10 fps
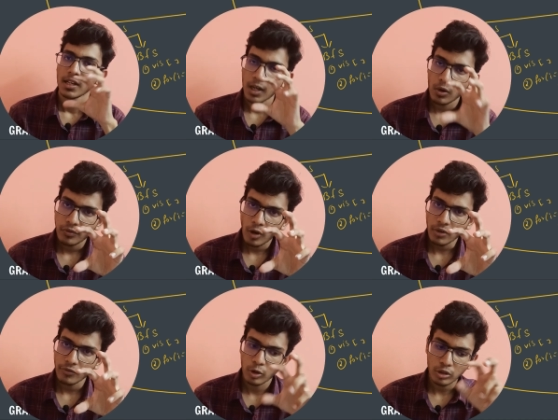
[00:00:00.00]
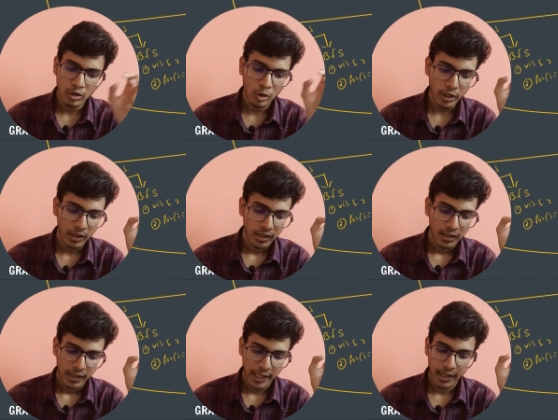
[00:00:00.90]
Now for fourth node,
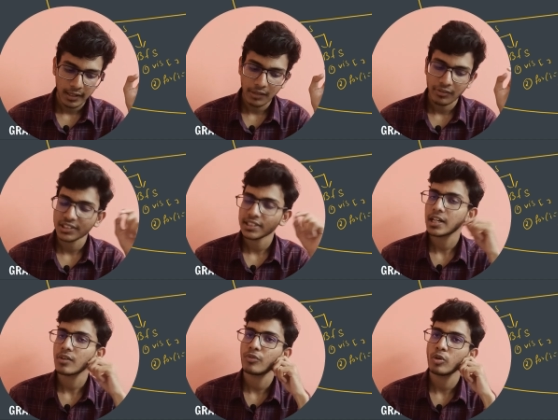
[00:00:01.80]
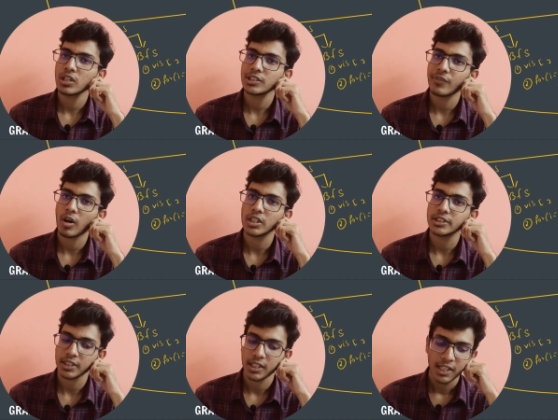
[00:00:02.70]
the visited of 4 is
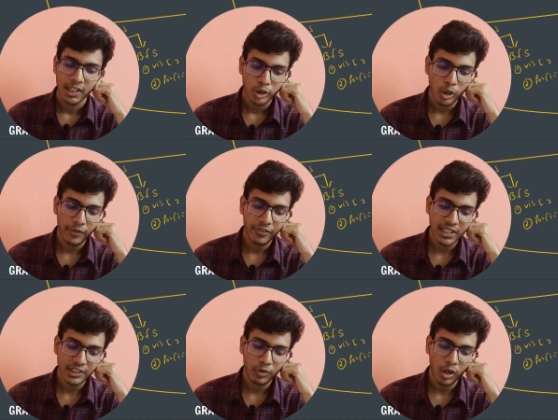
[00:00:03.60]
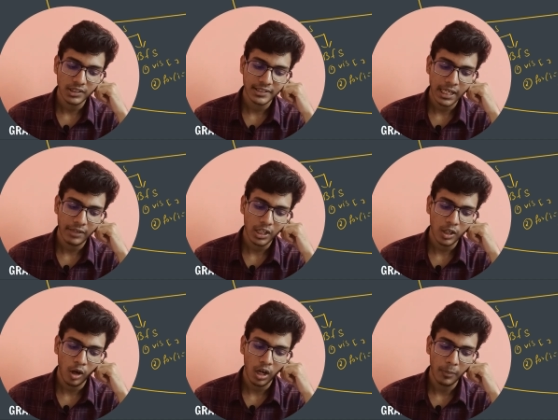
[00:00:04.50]
false. So if it is false, then I will
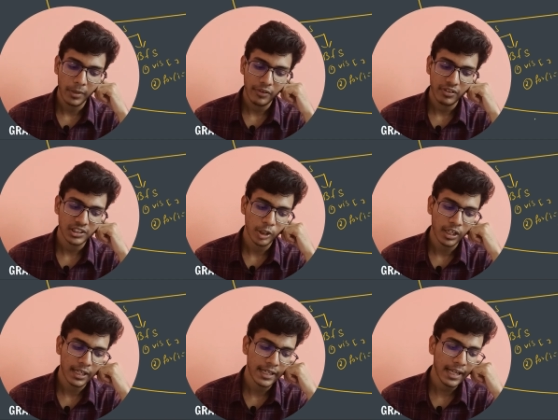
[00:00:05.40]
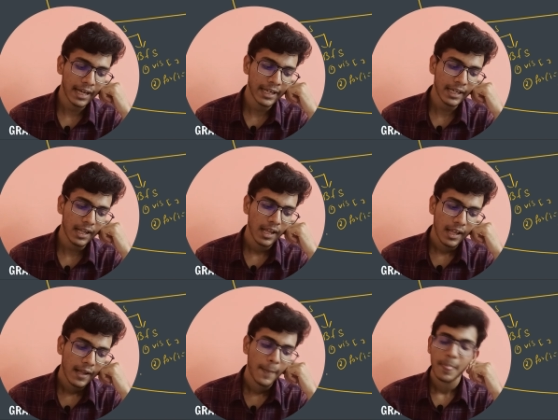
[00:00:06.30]
call BFS utility again.
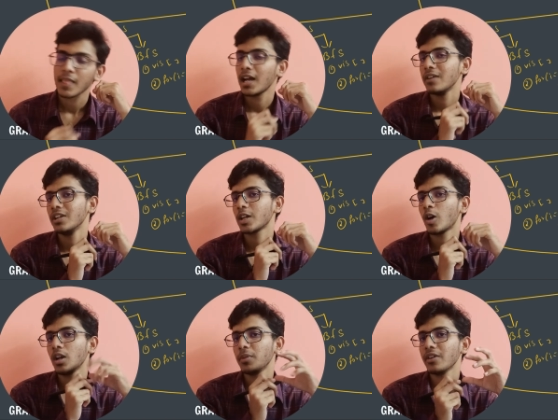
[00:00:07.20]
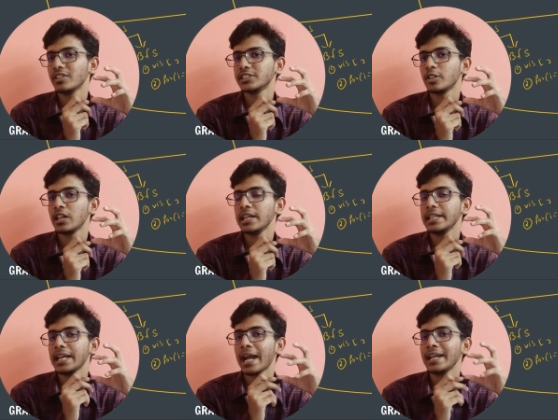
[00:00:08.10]
I will call BFS
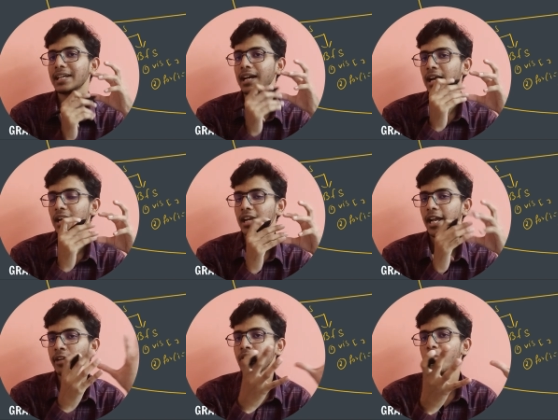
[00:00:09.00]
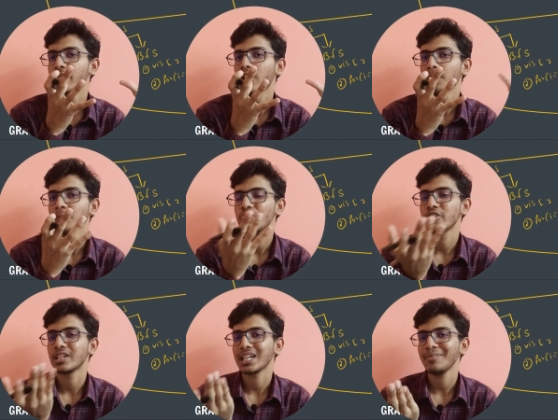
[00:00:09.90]
utility and it will perform
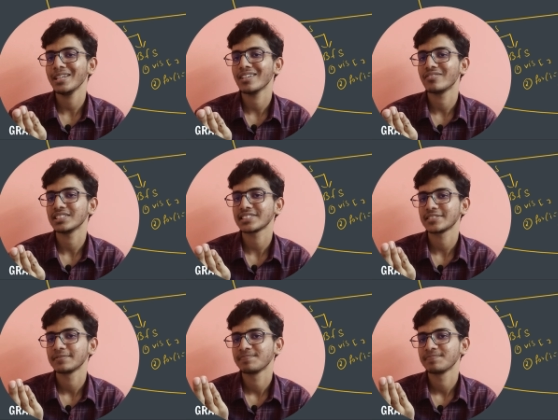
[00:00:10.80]
general BFS.